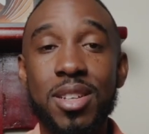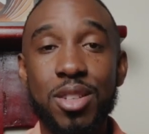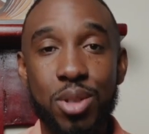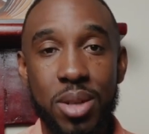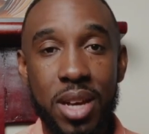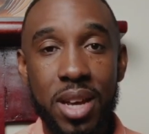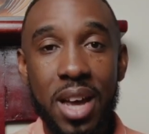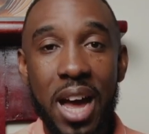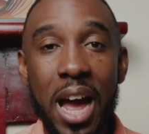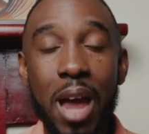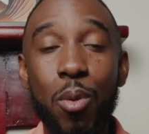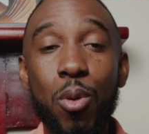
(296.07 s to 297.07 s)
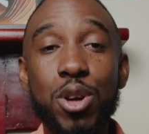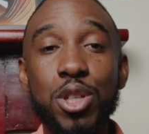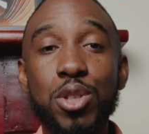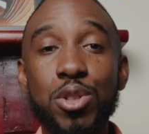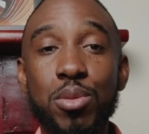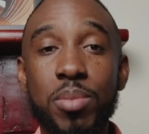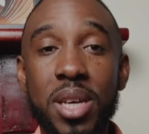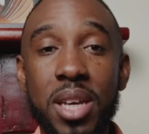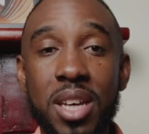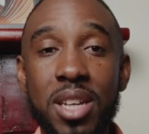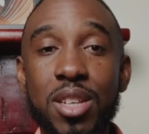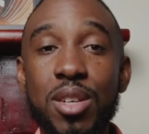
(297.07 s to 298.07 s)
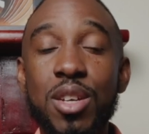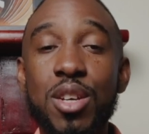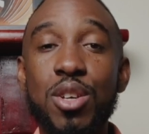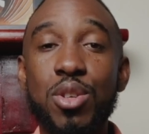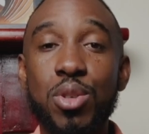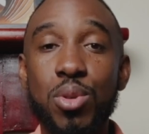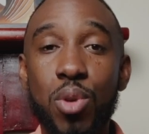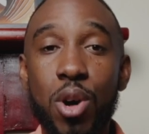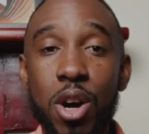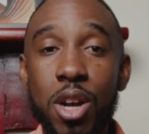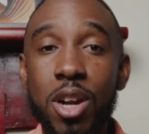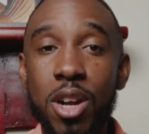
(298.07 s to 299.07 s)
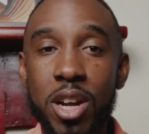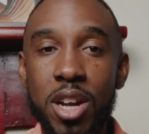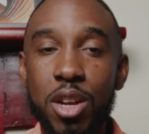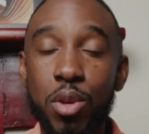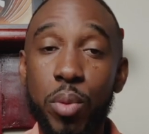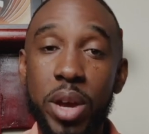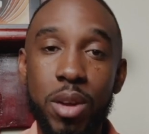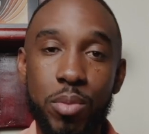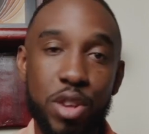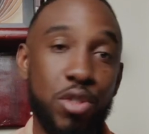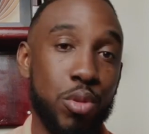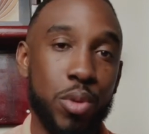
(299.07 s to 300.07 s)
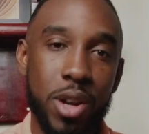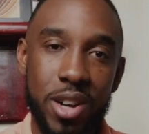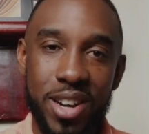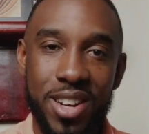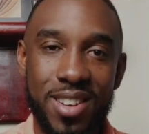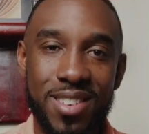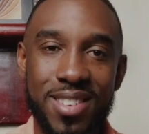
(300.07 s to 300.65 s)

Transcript: Today, I want you to begin to unlearn the way in which you are learning.